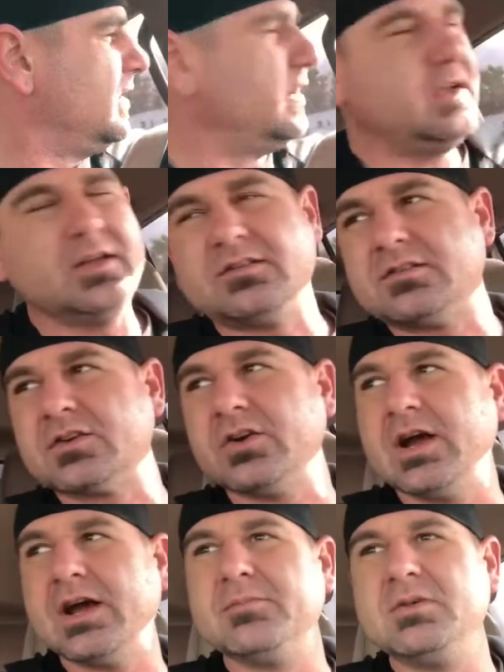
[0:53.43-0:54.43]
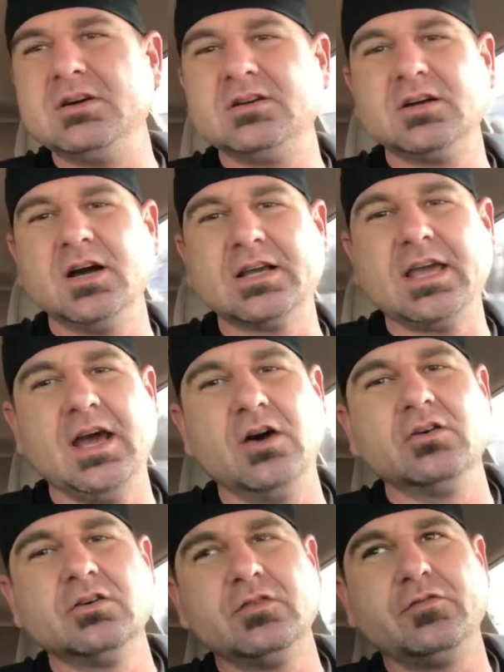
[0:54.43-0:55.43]
Instagram
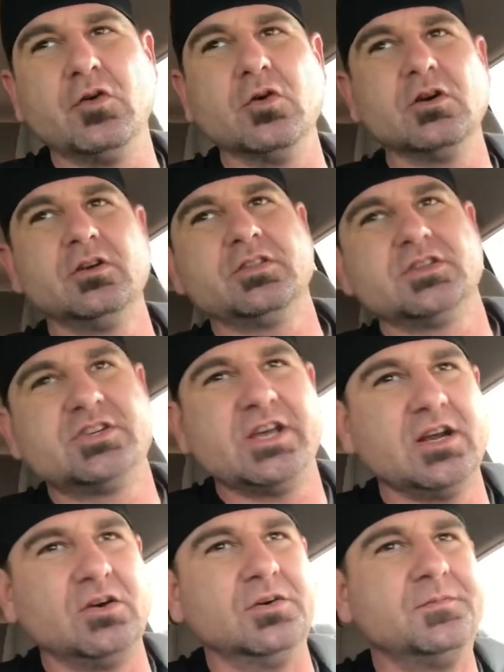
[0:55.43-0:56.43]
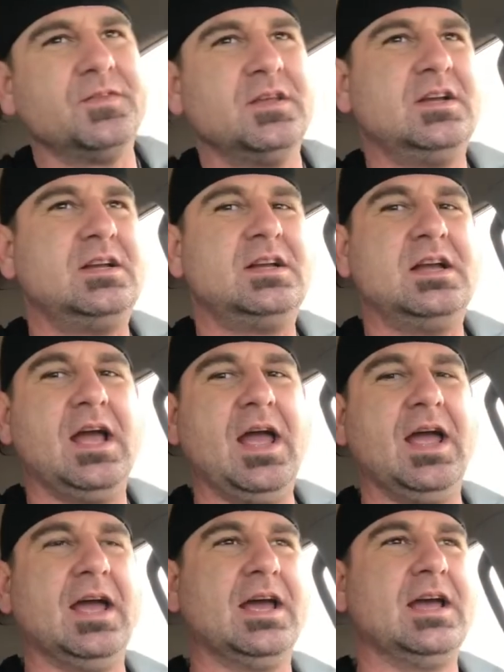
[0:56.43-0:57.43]
account for the channel,
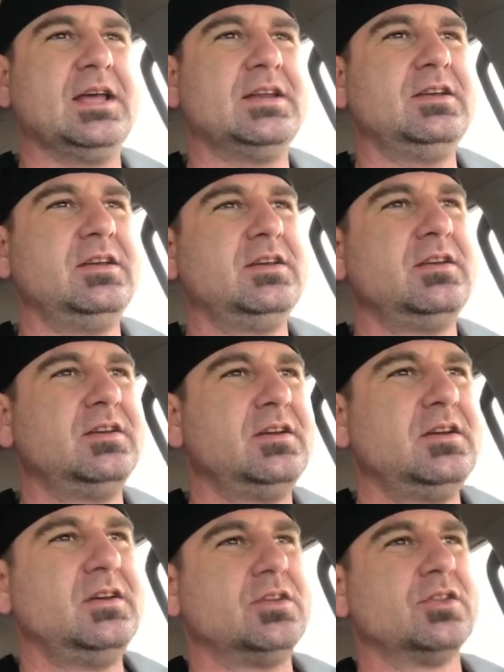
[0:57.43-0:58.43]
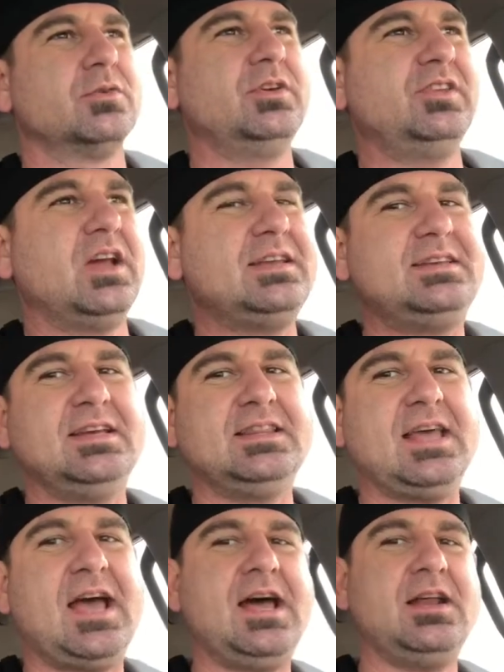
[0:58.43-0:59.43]
and the reason I did
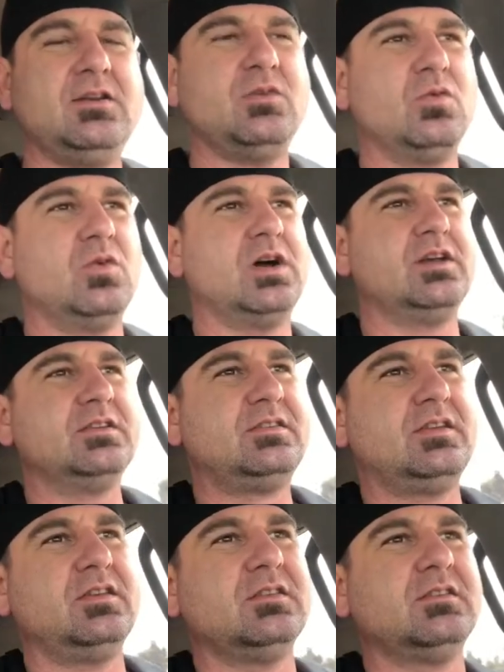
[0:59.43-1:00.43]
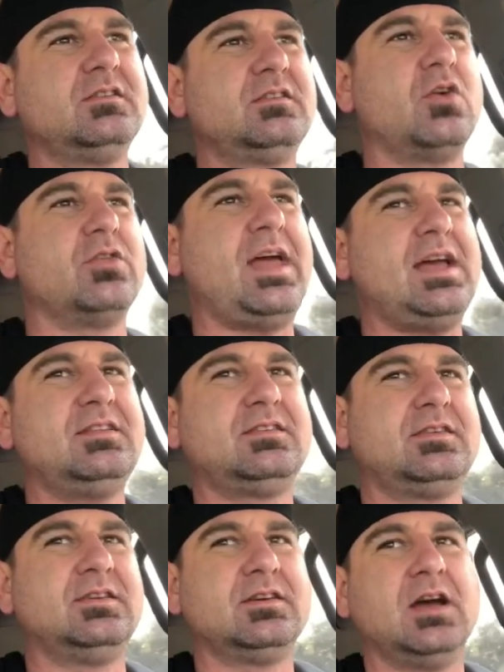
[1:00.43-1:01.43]
that was so
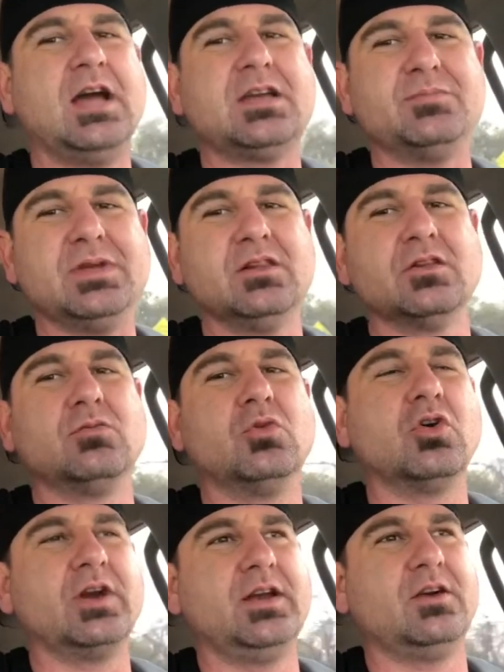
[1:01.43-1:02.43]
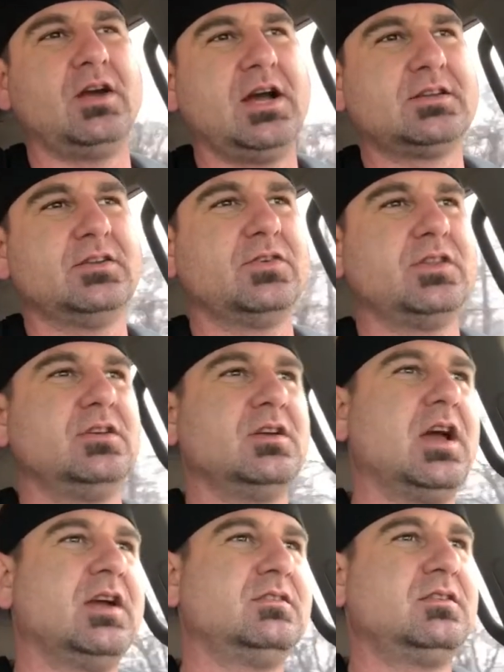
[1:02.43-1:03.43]
that I could be a little more interactive with you
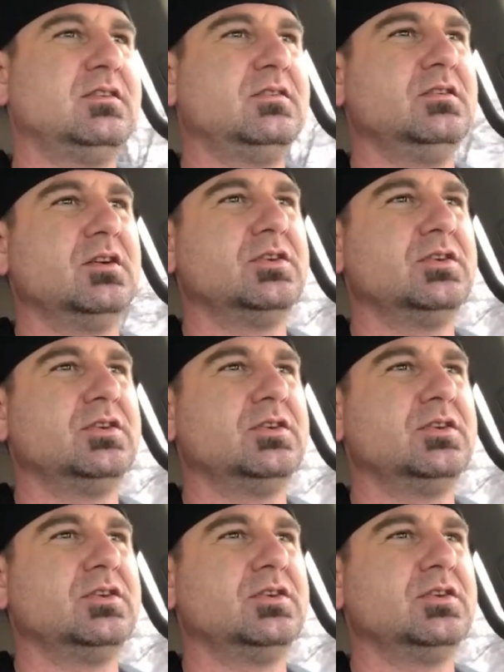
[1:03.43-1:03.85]
guys, because you